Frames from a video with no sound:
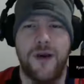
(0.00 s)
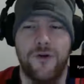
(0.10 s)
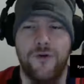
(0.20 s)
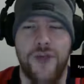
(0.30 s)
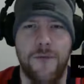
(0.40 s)

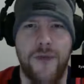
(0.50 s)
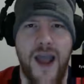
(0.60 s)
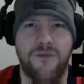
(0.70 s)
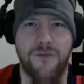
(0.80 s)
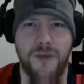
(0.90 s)
who came back
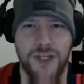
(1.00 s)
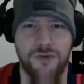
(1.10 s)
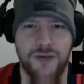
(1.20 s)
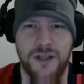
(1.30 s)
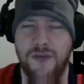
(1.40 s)
from
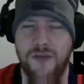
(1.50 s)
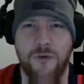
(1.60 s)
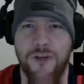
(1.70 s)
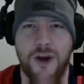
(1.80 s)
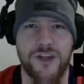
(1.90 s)
injury, and everyone
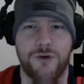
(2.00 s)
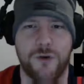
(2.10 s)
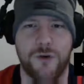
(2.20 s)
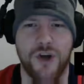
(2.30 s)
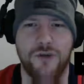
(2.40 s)
thought his career
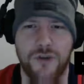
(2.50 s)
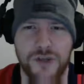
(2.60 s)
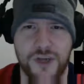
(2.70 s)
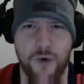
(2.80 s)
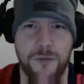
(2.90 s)
was over, and
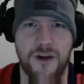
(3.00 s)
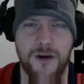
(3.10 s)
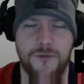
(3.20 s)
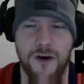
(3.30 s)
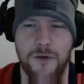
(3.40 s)
scored a very,
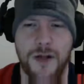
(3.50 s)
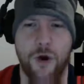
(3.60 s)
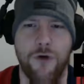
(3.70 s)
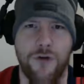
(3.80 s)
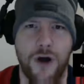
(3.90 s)
very big
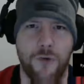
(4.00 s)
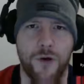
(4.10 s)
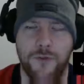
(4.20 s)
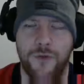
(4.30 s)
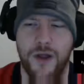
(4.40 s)
goal for Ottawa in
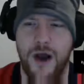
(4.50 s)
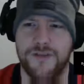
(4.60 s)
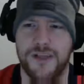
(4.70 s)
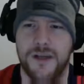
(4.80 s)
the playoffs.